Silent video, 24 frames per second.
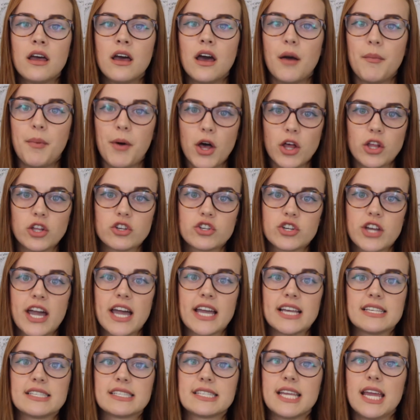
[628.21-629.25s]

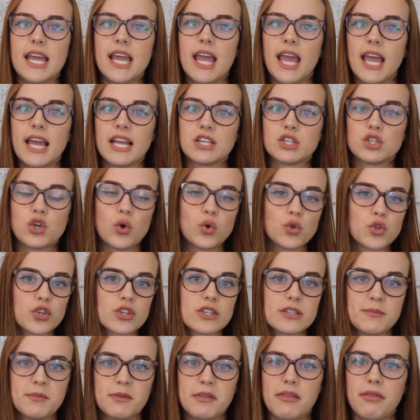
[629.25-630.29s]
apologized and told her
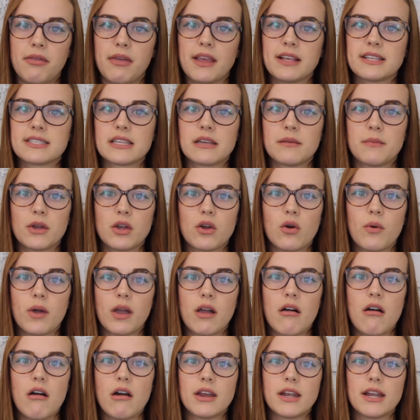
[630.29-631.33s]
some of the things that had been going
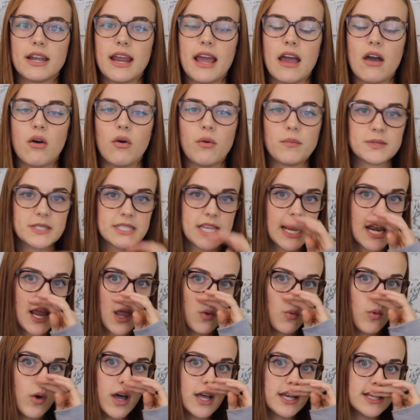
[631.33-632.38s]
on and how upset
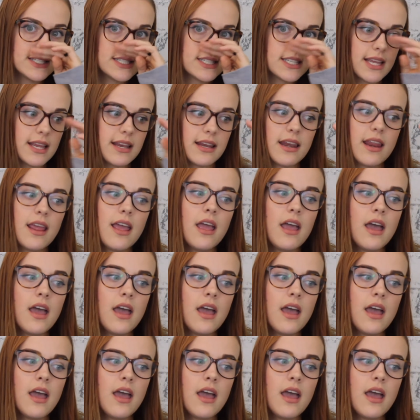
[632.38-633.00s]
I was, and